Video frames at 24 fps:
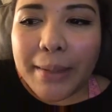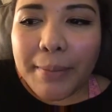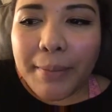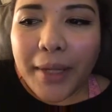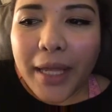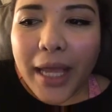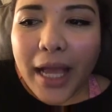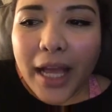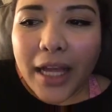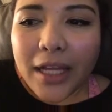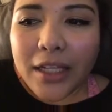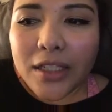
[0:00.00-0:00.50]

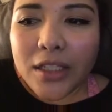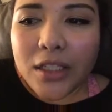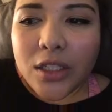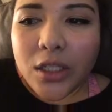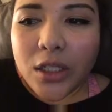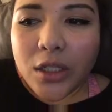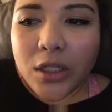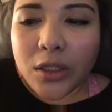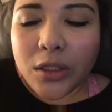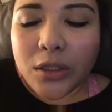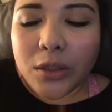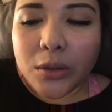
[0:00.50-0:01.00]
But yeah,
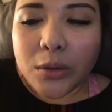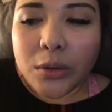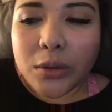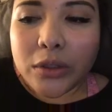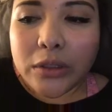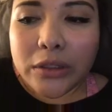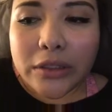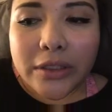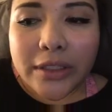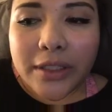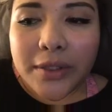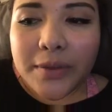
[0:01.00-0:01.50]
so
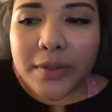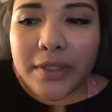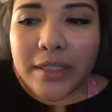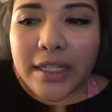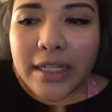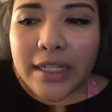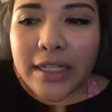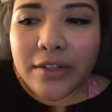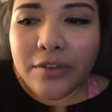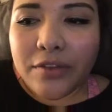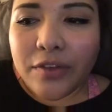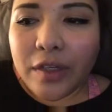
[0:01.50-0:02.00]
it was
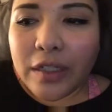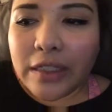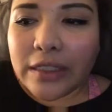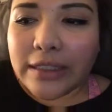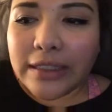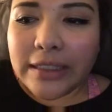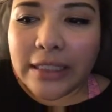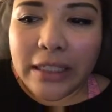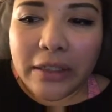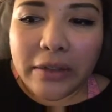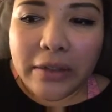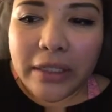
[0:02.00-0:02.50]
kind of
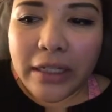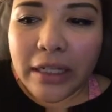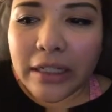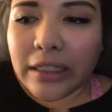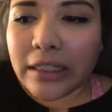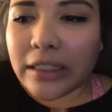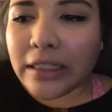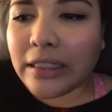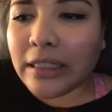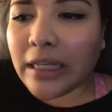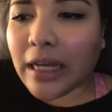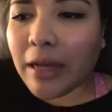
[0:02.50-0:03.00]
crazy how I got
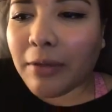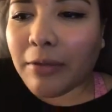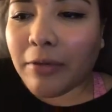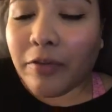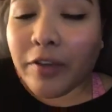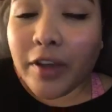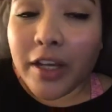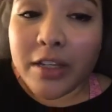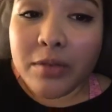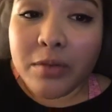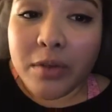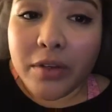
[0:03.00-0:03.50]
the job. If
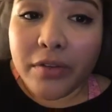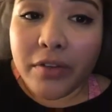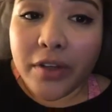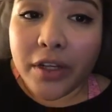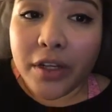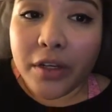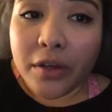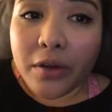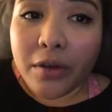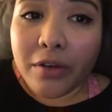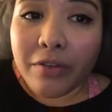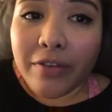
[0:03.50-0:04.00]
you guys want a
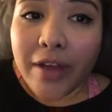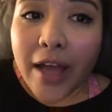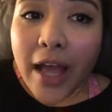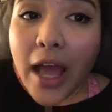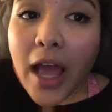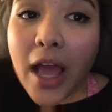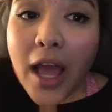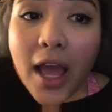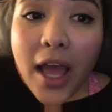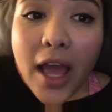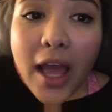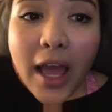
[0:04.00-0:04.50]
video of
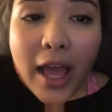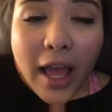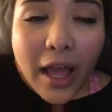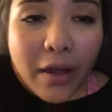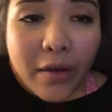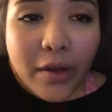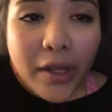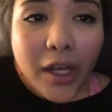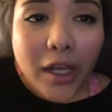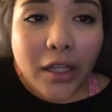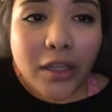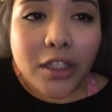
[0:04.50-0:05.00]

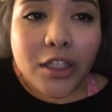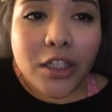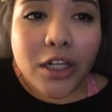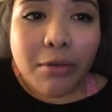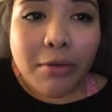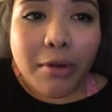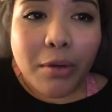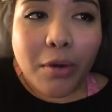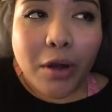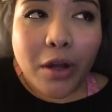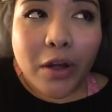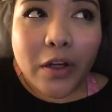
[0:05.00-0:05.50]
how I got the
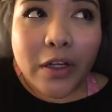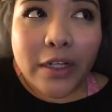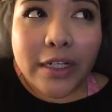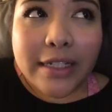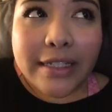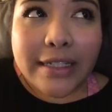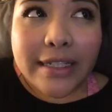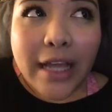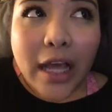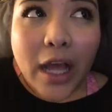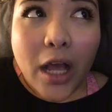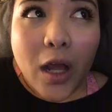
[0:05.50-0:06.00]
job at
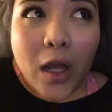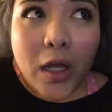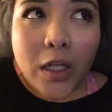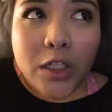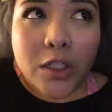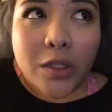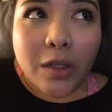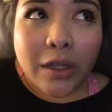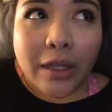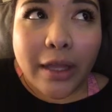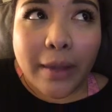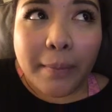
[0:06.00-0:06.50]
Walgreens,
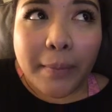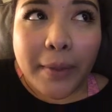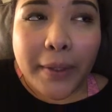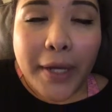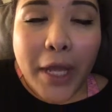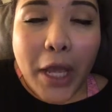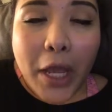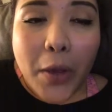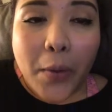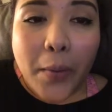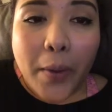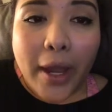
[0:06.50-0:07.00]
also let me
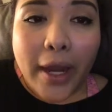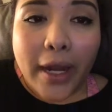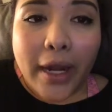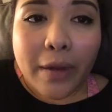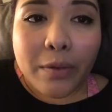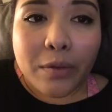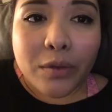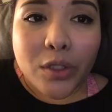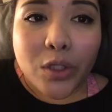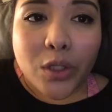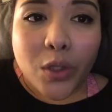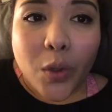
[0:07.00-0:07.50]
know and
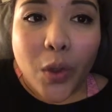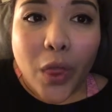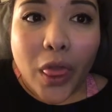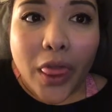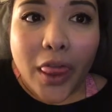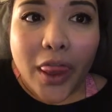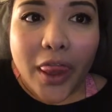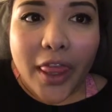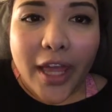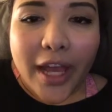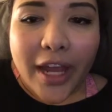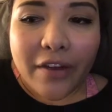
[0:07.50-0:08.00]
I will do
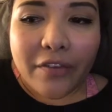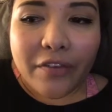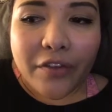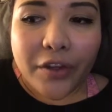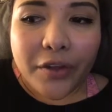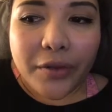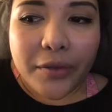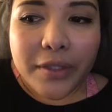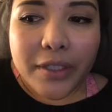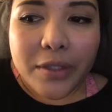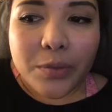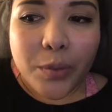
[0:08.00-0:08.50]
that for
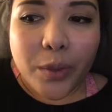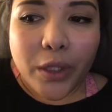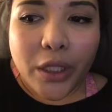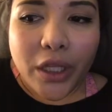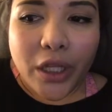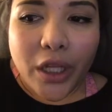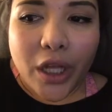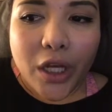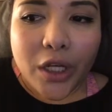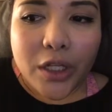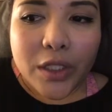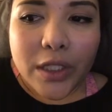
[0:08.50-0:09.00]
you. It's
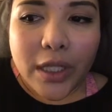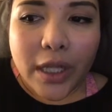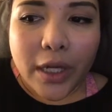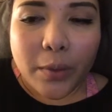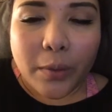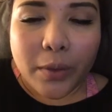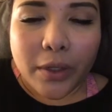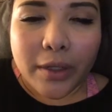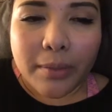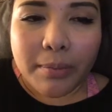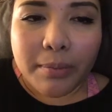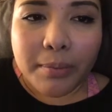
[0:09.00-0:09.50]
really long, so I
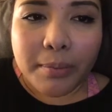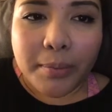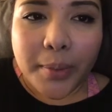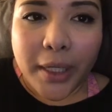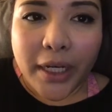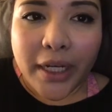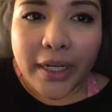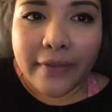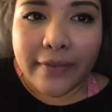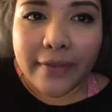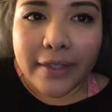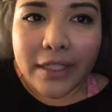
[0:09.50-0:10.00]
don't want to
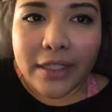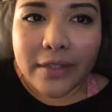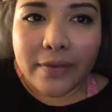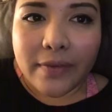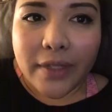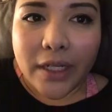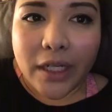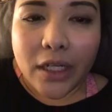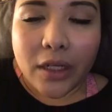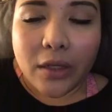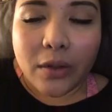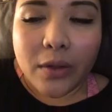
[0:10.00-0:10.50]
put it in this
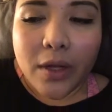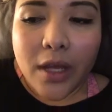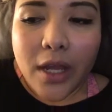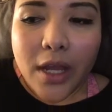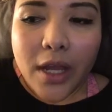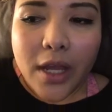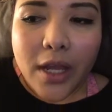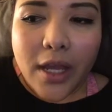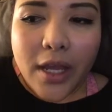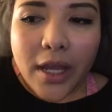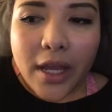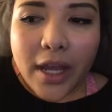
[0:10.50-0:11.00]
video.
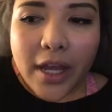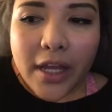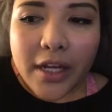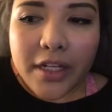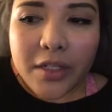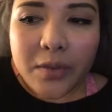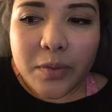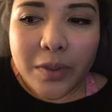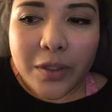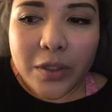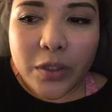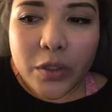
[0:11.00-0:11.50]
I
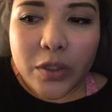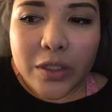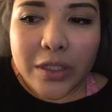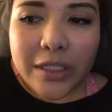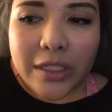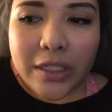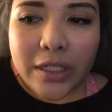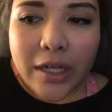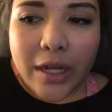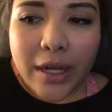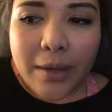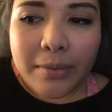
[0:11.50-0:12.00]
just want to do
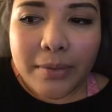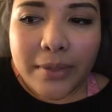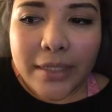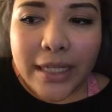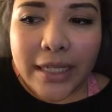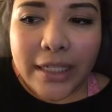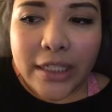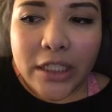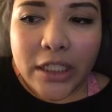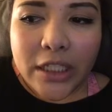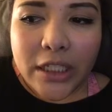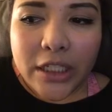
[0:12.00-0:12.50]
this little
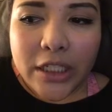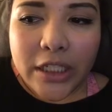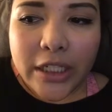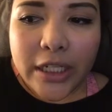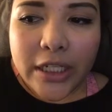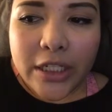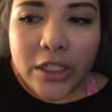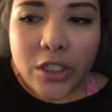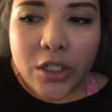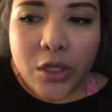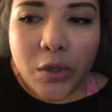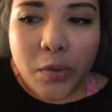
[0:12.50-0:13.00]
update to let you
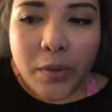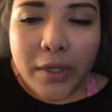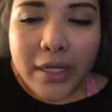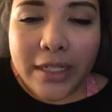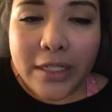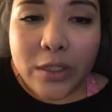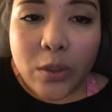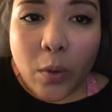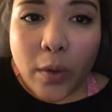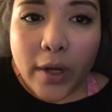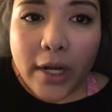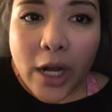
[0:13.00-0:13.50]
guys know what
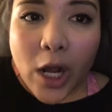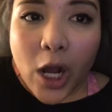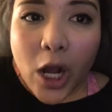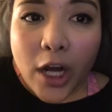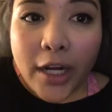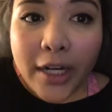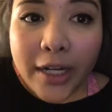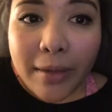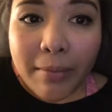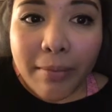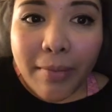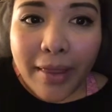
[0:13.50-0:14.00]
is going
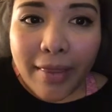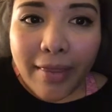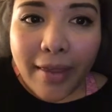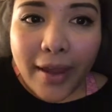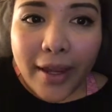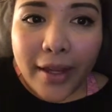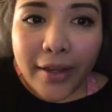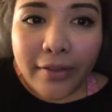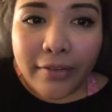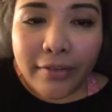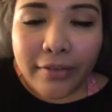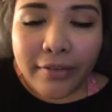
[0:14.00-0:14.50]
on in my
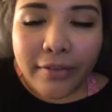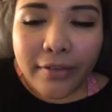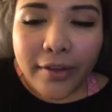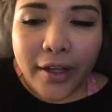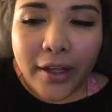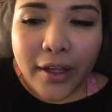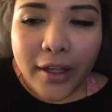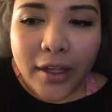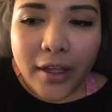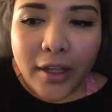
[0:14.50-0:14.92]
life.